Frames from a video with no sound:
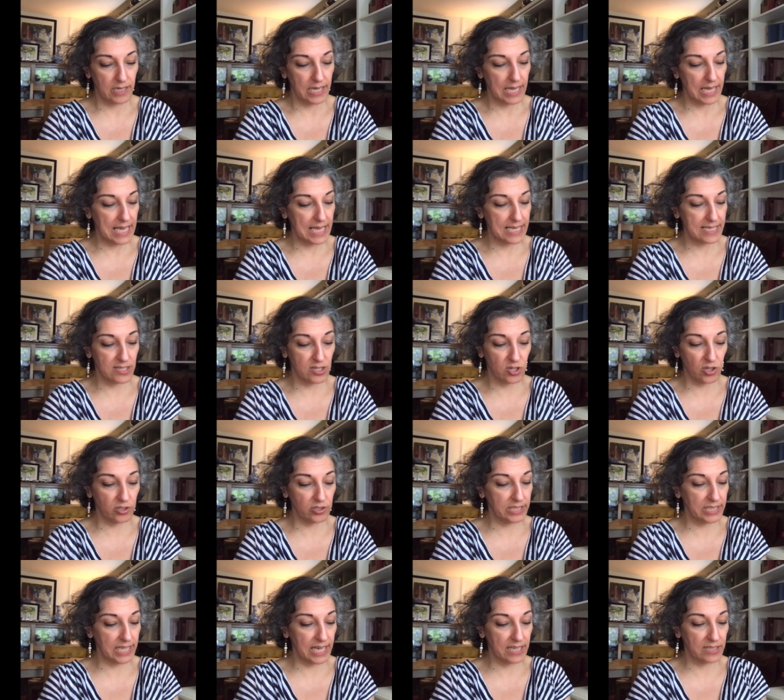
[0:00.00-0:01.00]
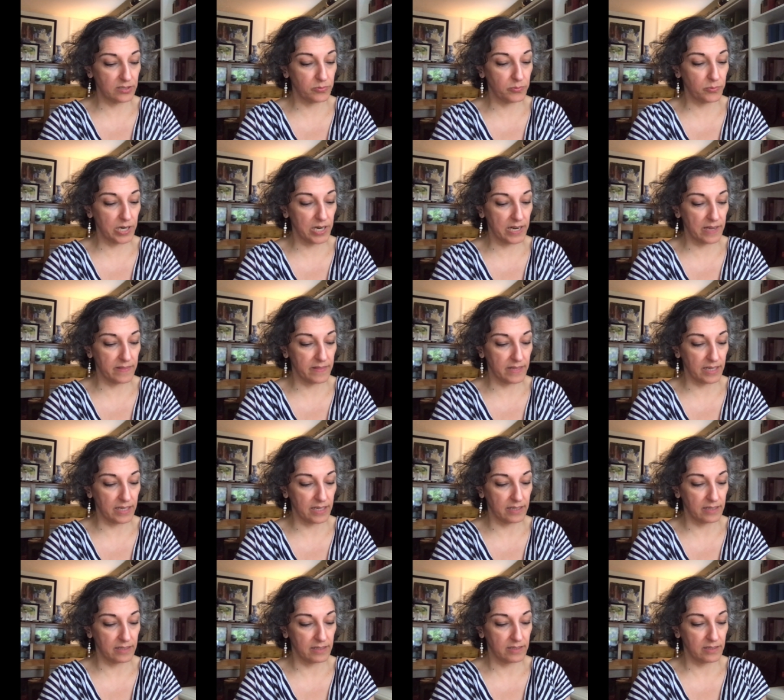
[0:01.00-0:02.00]
is not yet worthy
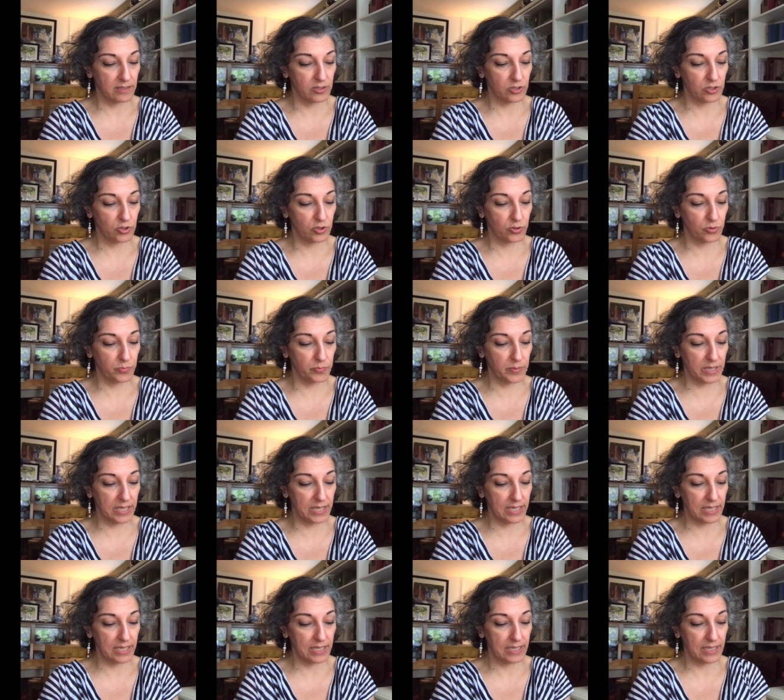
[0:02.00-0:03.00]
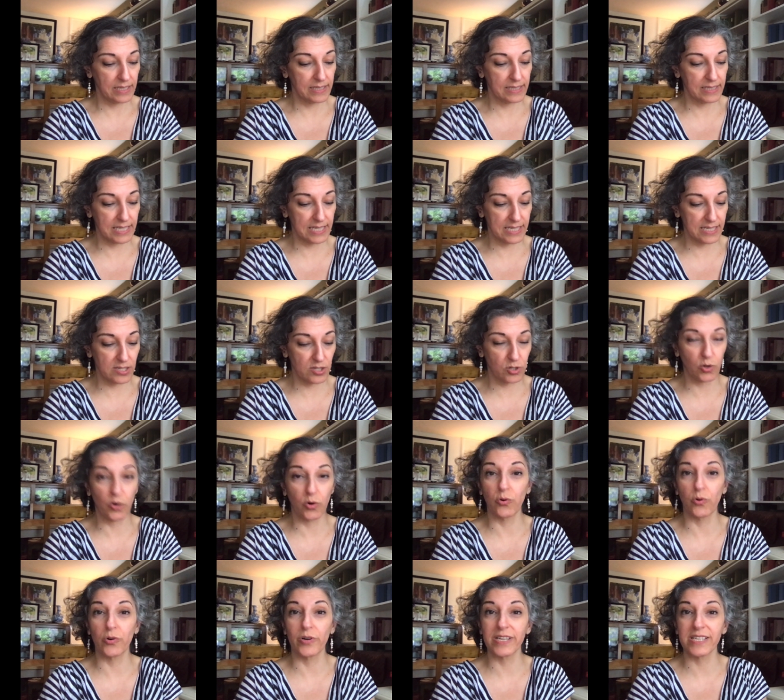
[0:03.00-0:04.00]
to be
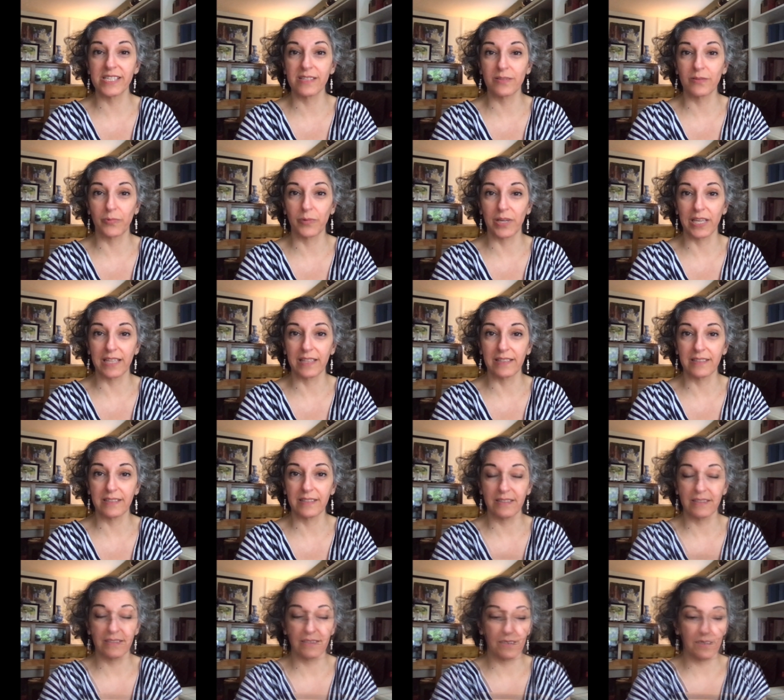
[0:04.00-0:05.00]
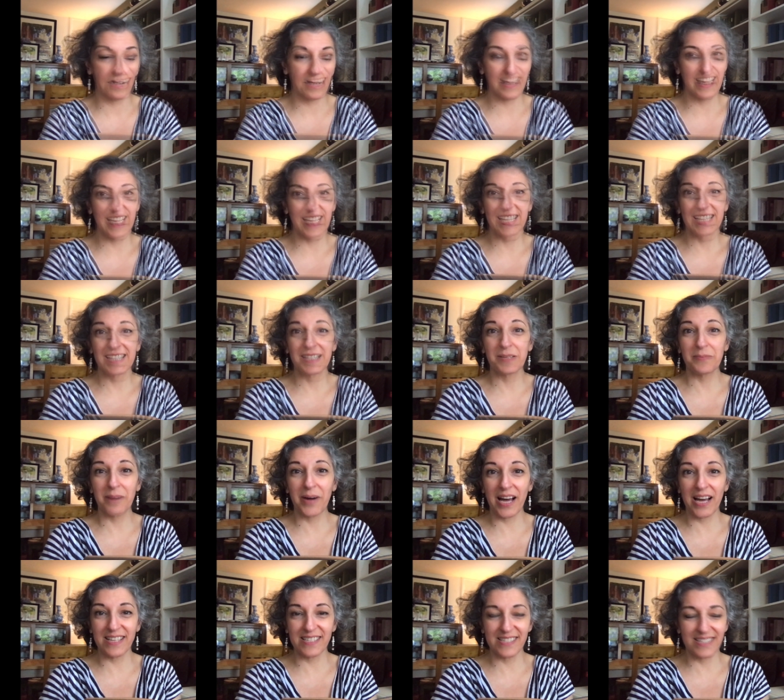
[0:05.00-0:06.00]
discoursed with." The
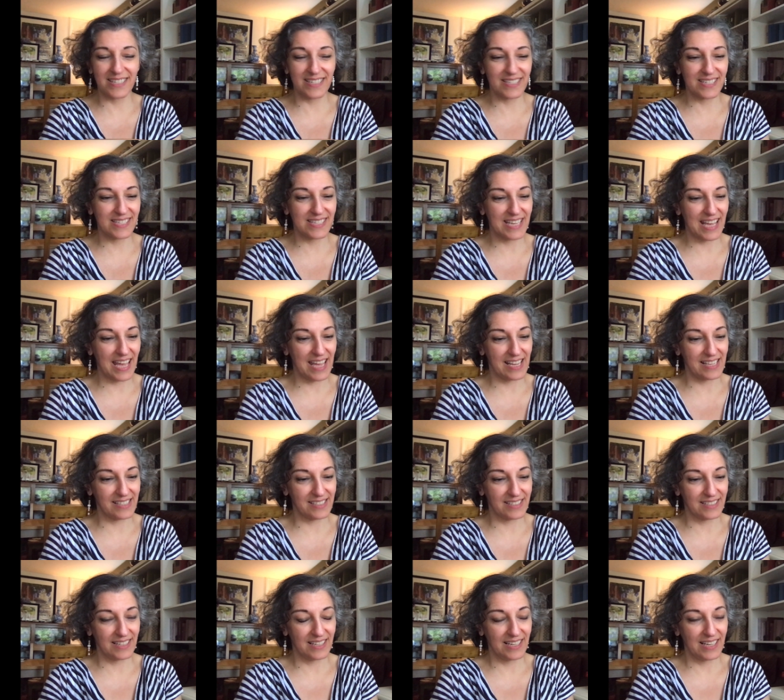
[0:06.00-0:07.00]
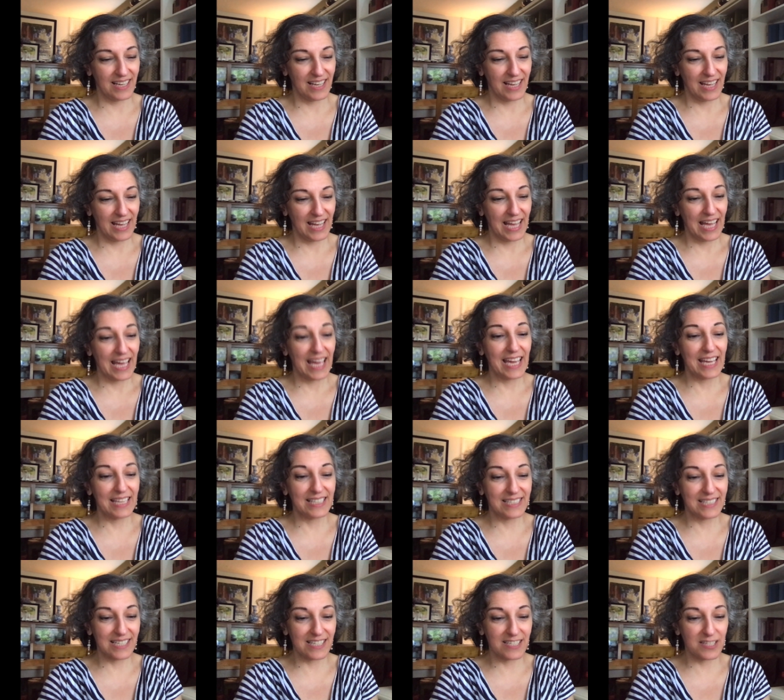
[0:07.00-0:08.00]
master said, "It
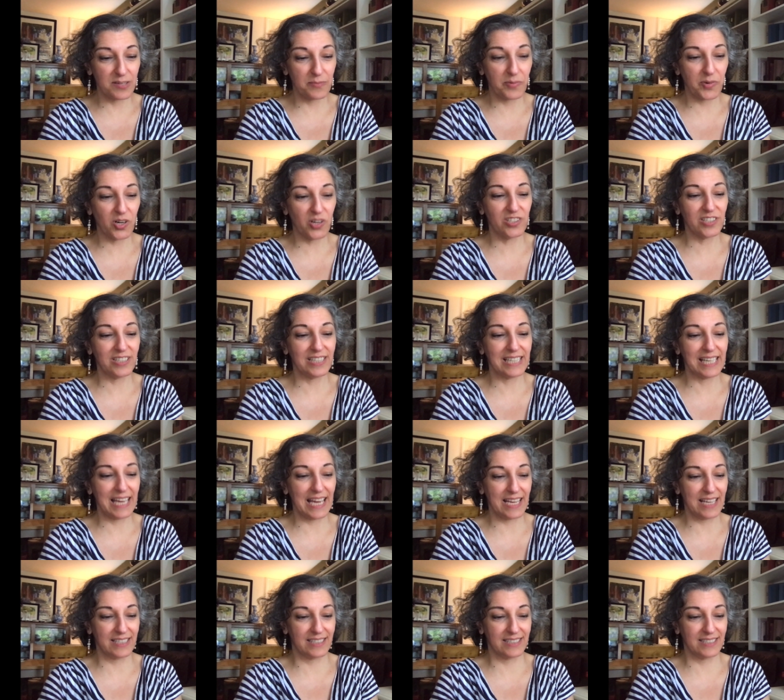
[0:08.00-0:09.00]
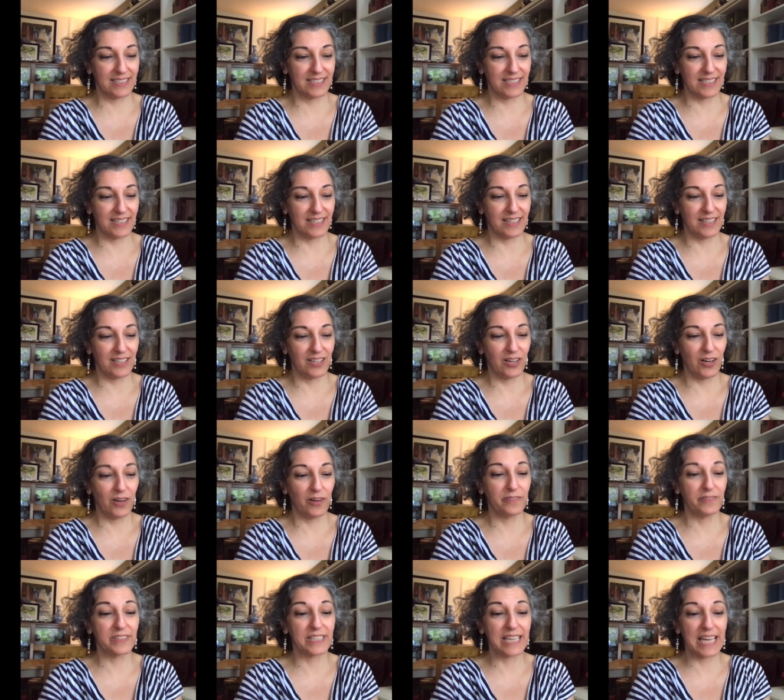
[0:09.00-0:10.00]
is the moral character of
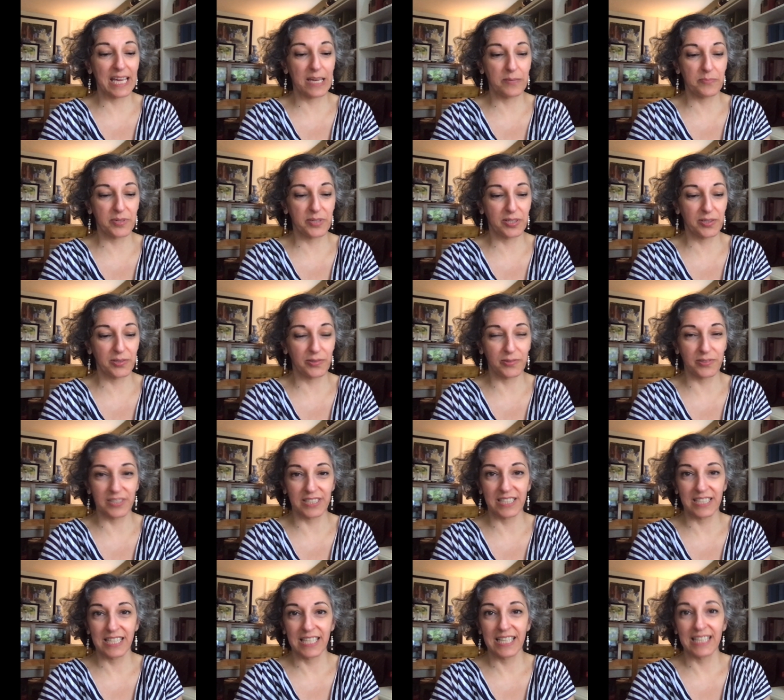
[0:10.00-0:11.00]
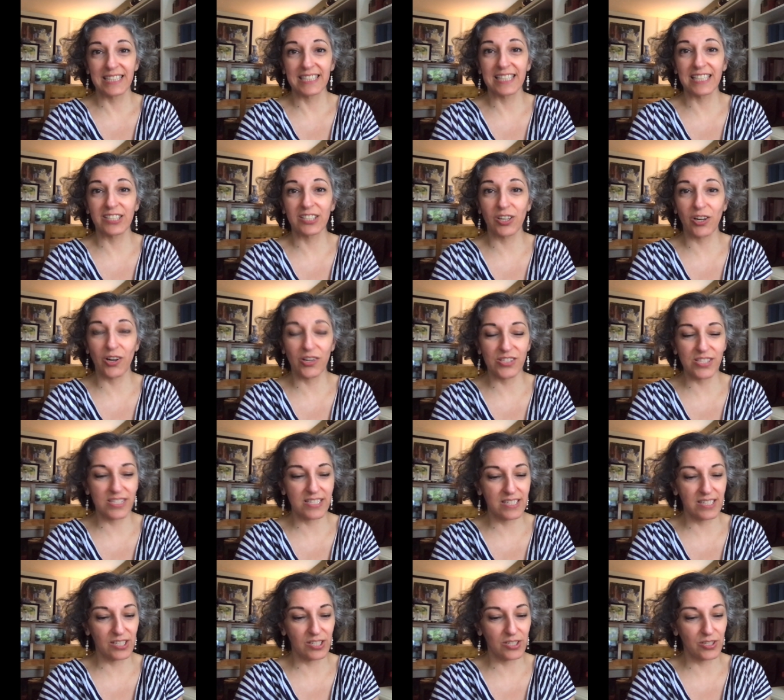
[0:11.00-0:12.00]
a neighborhood that
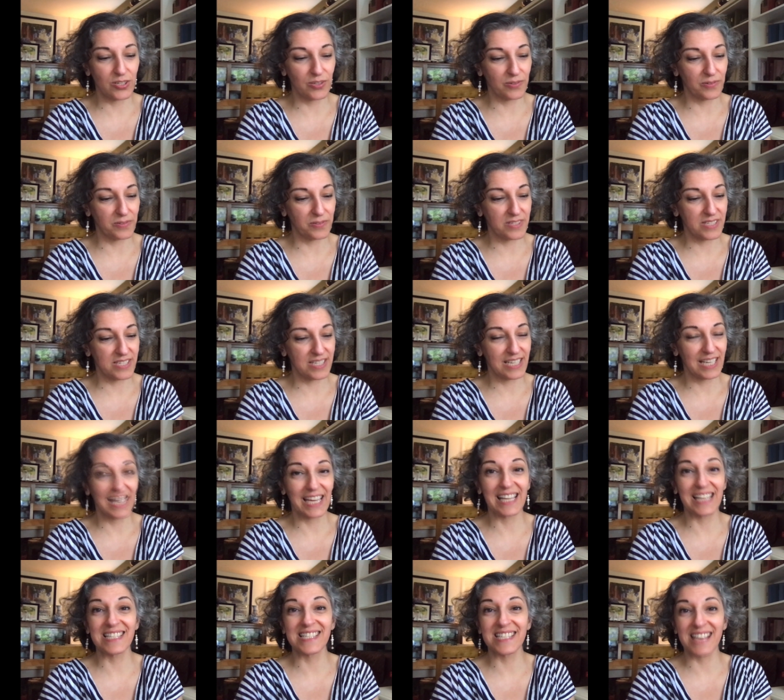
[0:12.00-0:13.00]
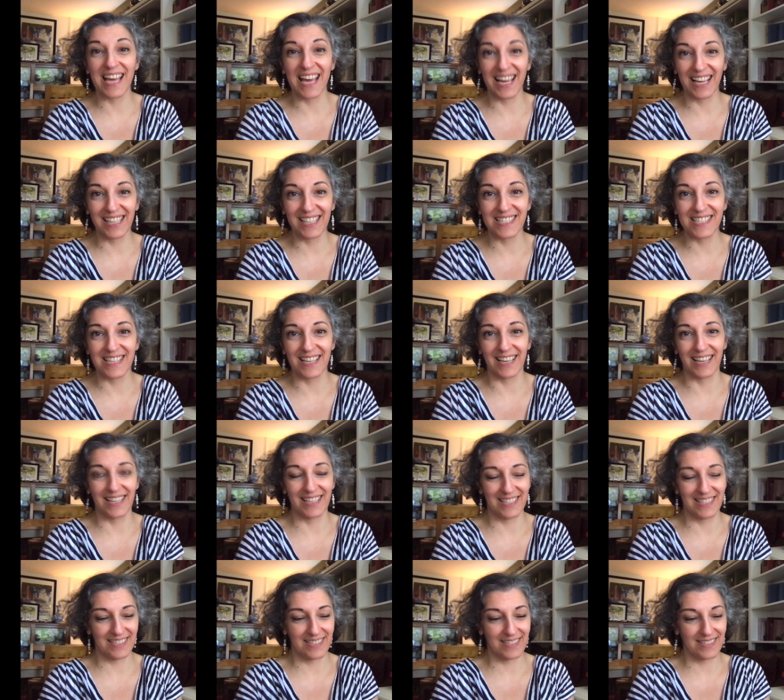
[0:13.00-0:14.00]
constitutes its
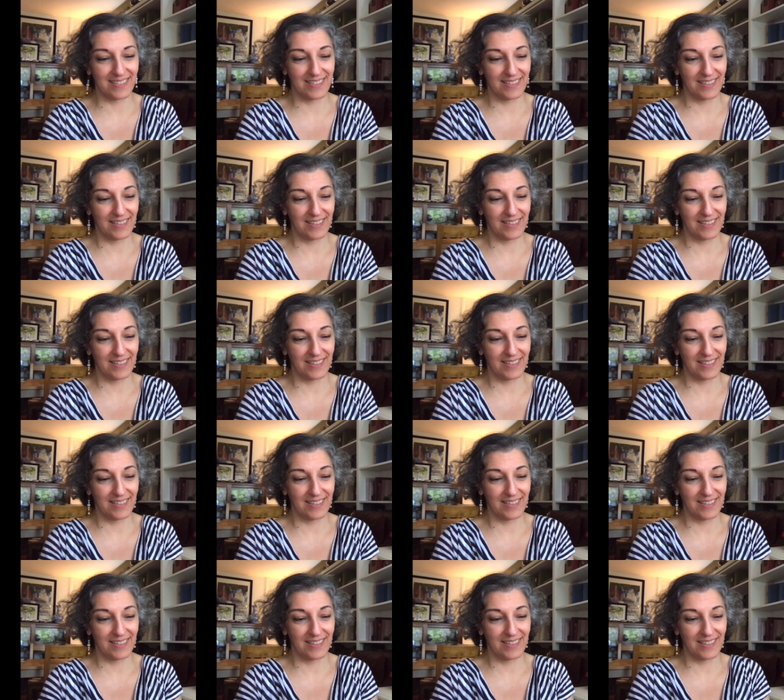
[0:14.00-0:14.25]
excellence.